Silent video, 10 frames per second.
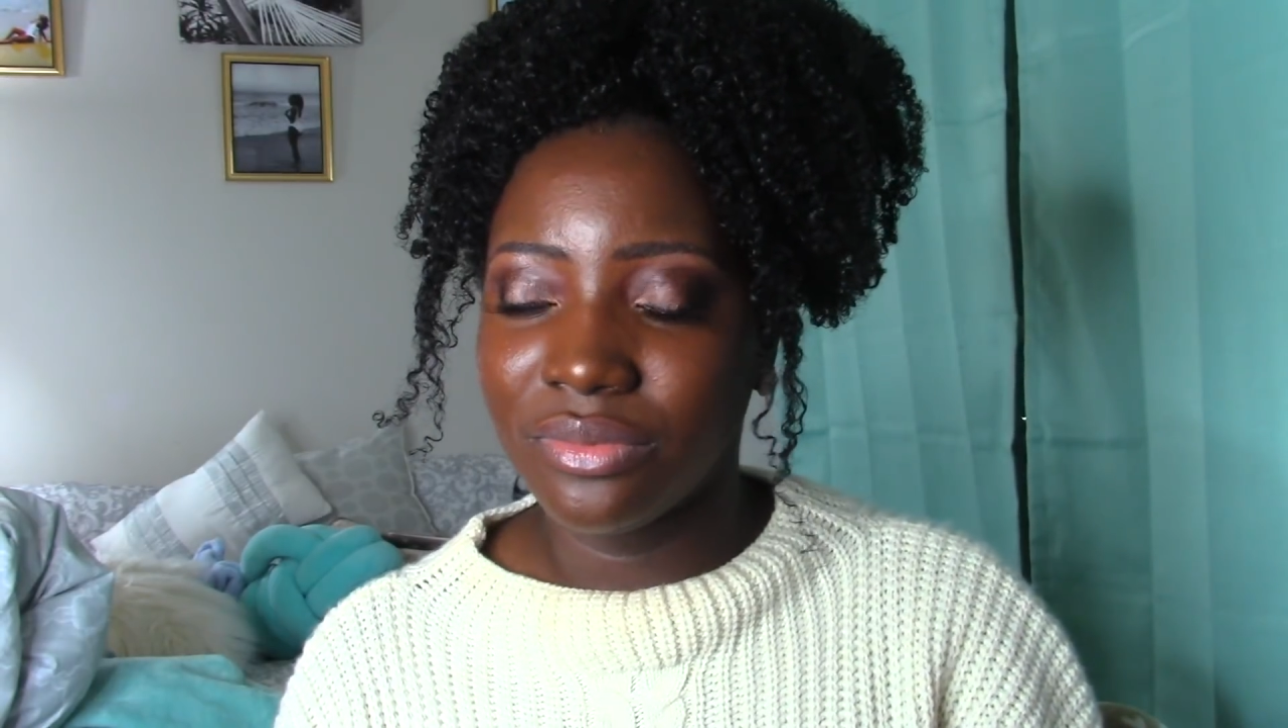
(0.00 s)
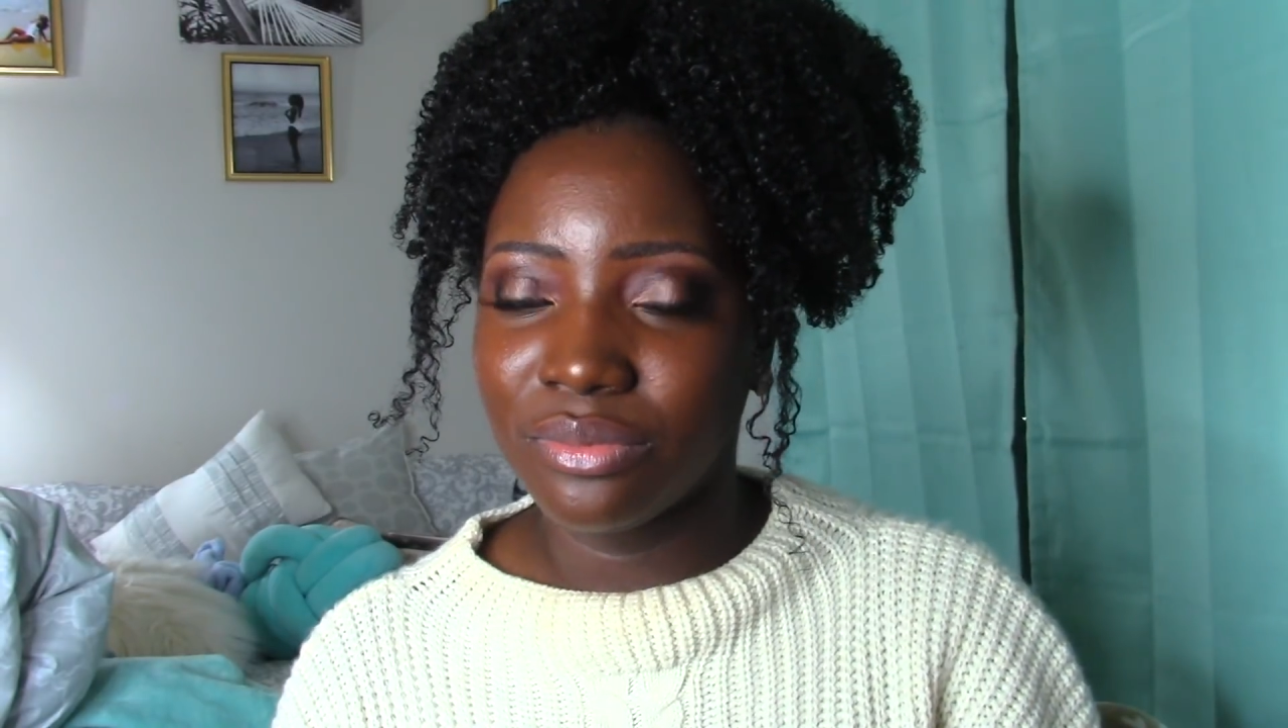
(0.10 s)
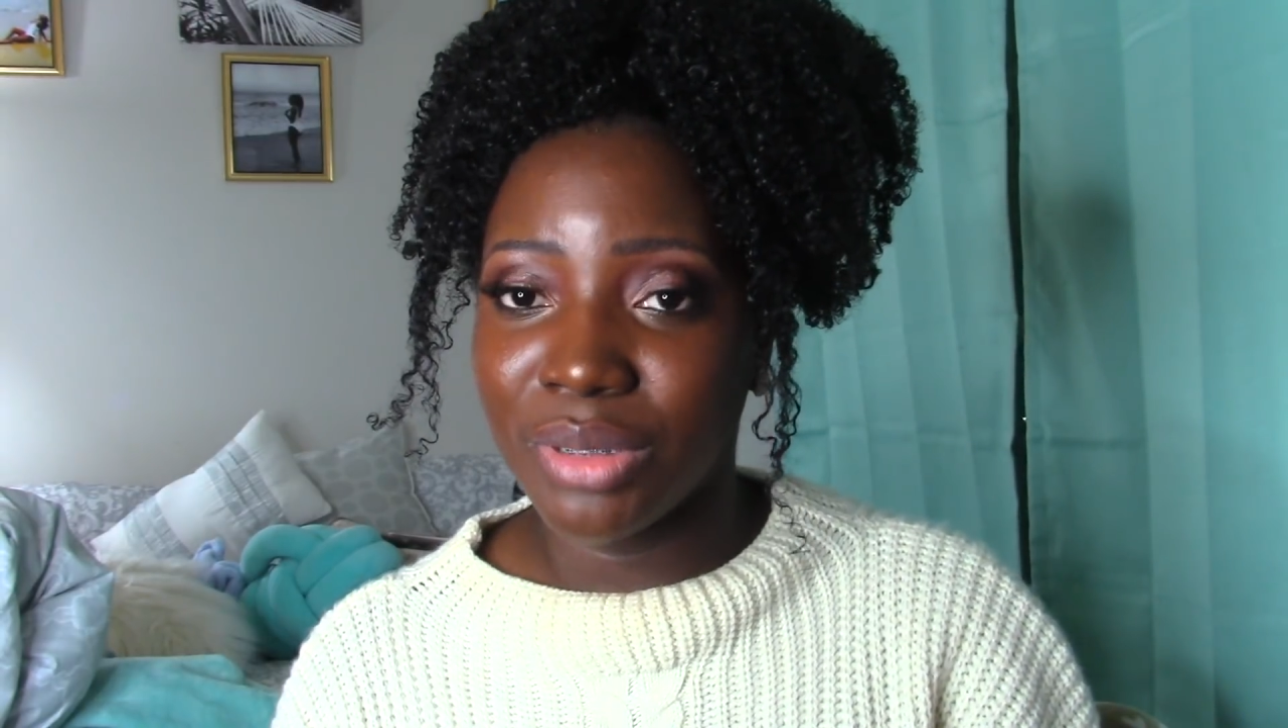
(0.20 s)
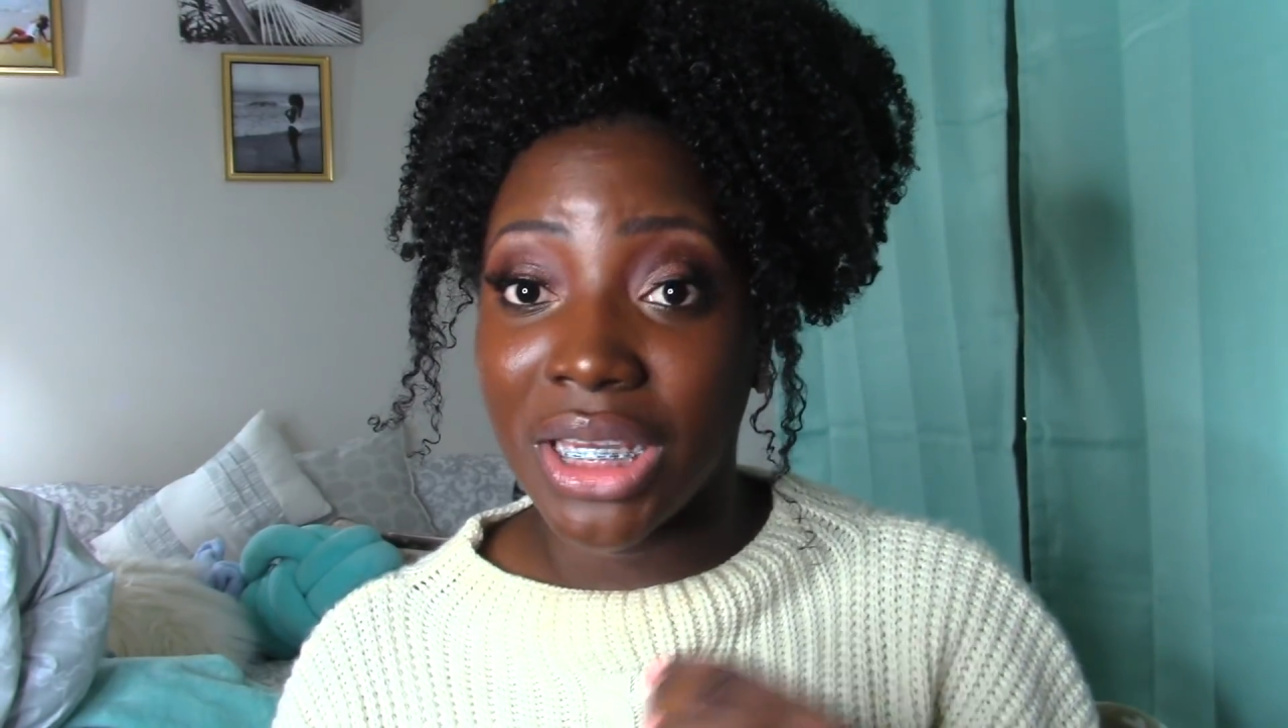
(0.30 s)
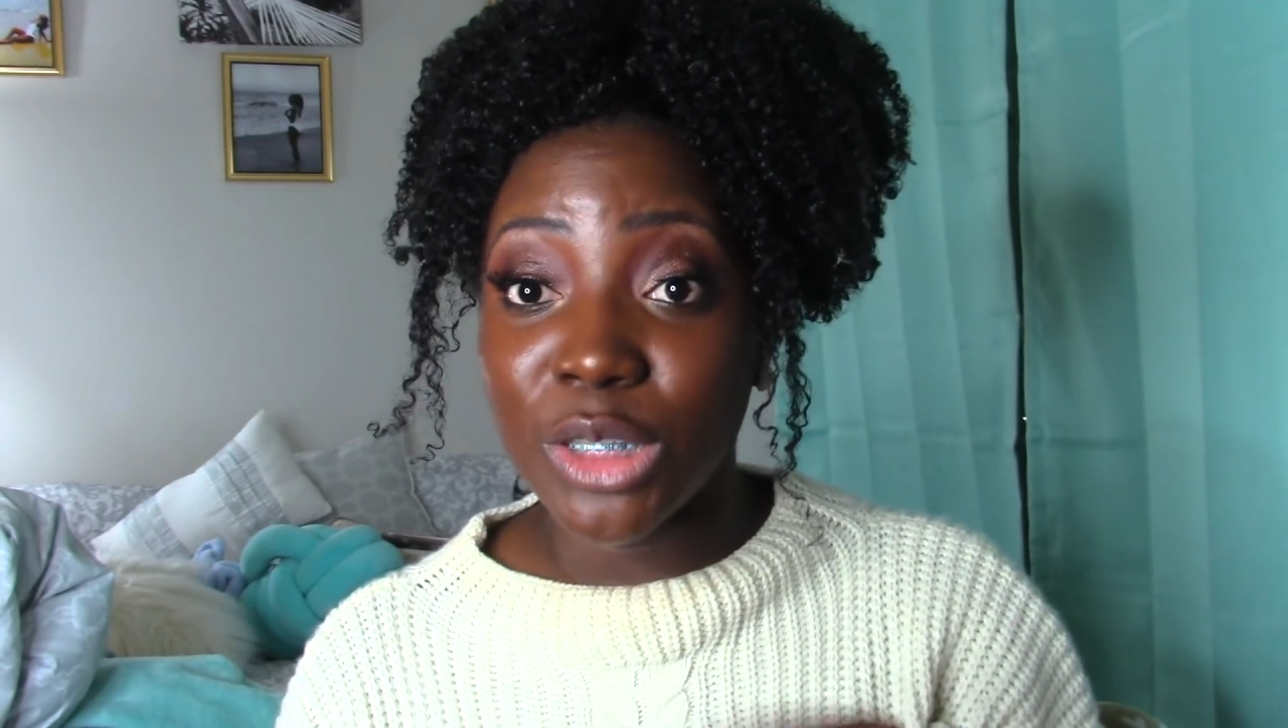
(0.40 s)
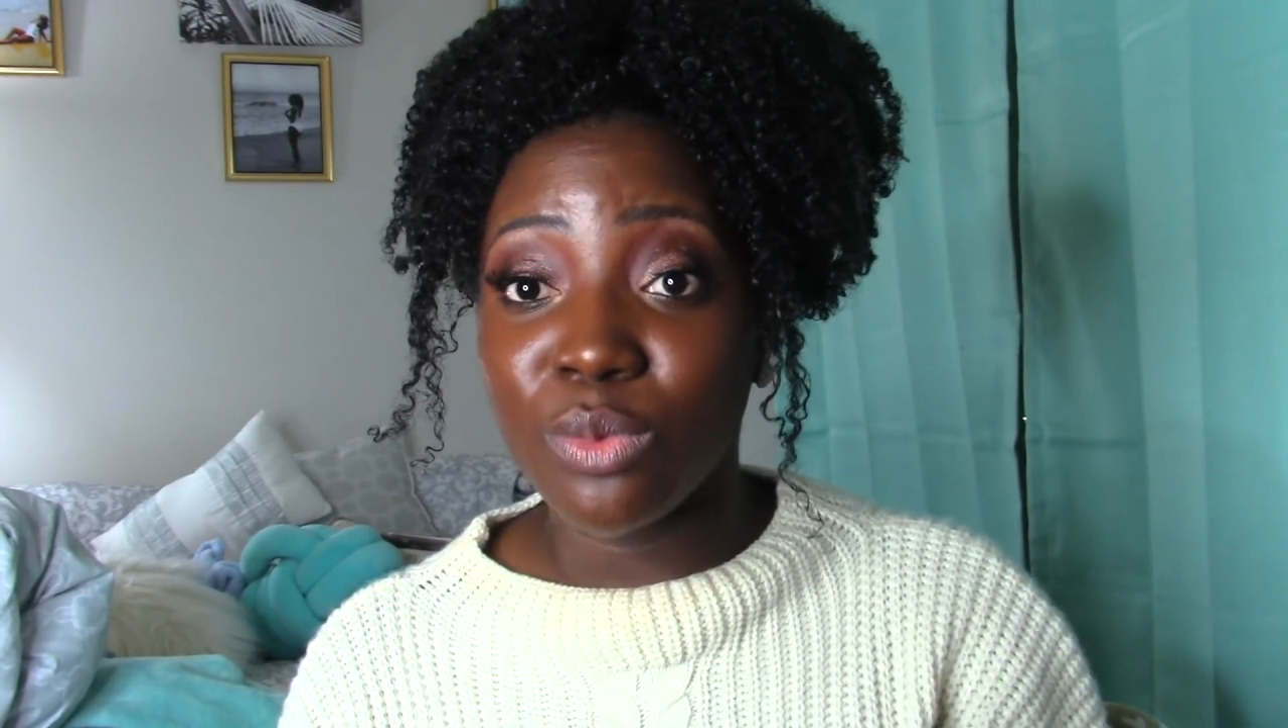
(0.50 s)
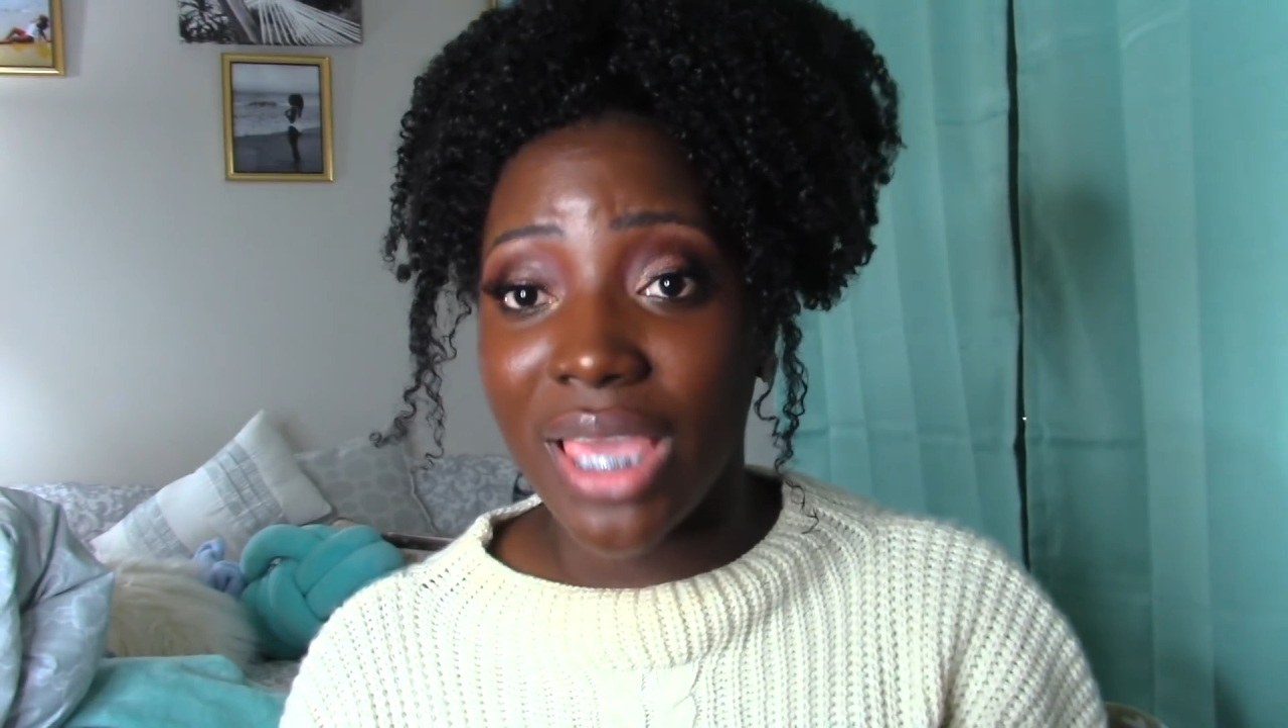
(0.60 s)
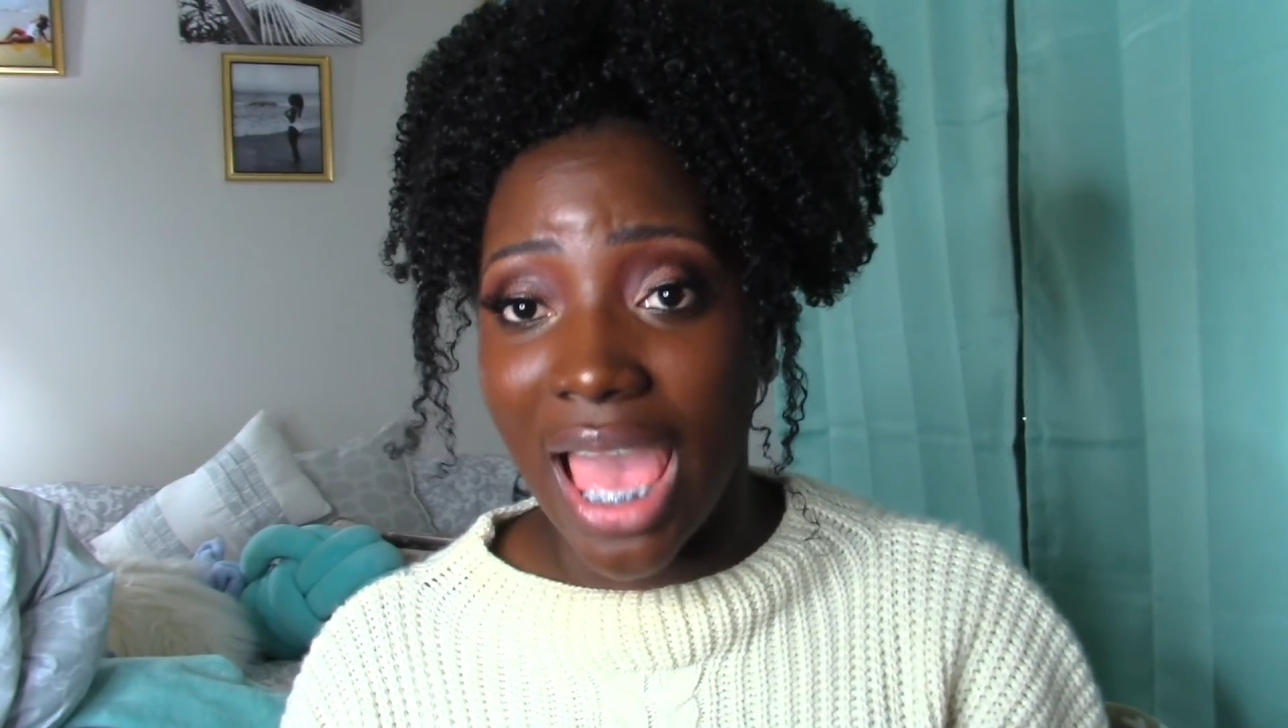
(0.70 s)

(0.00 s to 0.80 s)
because we